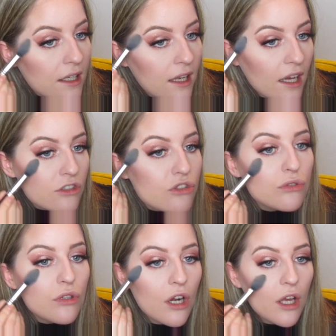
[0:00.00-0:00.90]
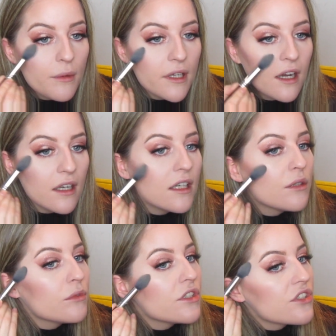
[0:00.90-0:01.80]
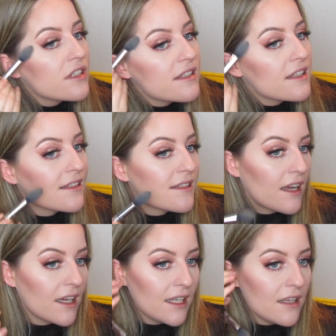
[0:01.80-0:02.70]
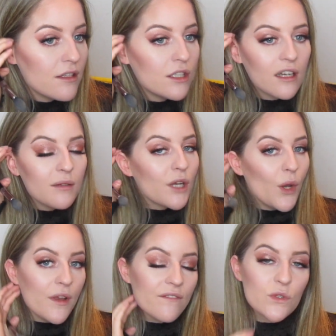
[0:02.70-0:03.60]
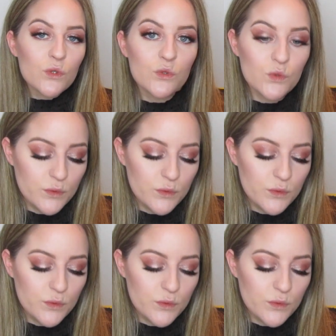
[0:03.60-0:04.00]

natural, glowy highlight, which is exactly the look I'm going for.